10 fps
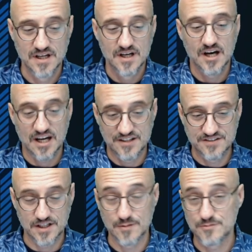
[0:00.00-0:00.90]
I'll
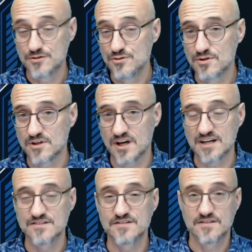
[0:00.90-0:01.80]
set up 2
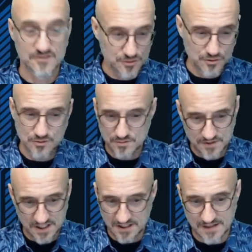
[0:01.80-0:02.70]
clocks, 2
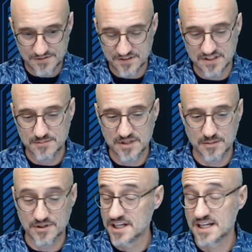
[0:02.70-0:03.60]
that have the same
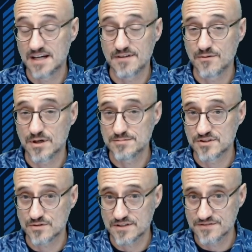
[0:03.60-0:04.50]
number. They can have anywhere up to
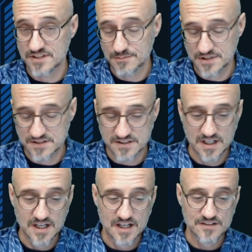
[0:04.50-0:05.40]
12 segments.
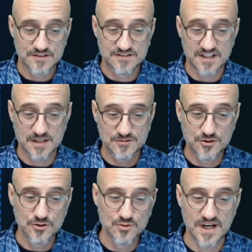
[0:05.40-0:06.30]
So I'd set up
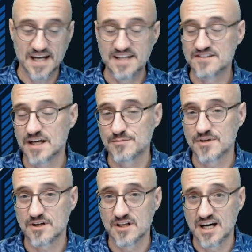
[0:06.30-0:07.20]
2
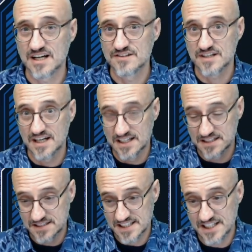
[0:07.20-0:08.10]
8-segment clocks,
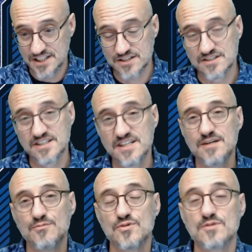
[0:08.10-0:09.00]
and each
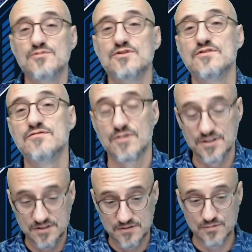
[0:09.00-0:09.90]
team would move.
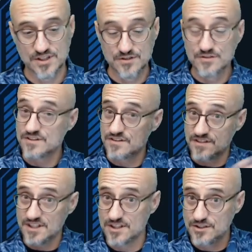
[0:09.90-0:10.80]
When you
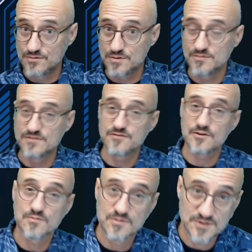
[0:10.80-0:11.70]
succeeded, you would move
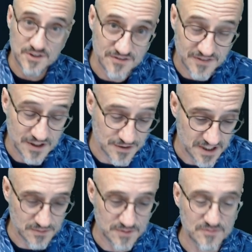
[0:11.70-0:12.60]
forward. When you failed,
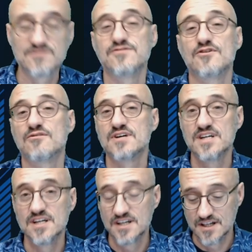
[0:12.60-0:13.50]
they would move forward.
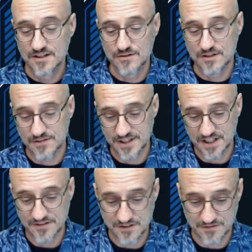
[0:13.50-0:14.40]
Whoever
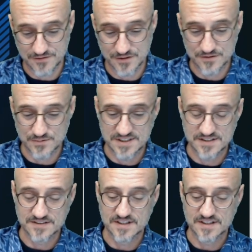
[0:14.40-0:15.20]
gets there first wins.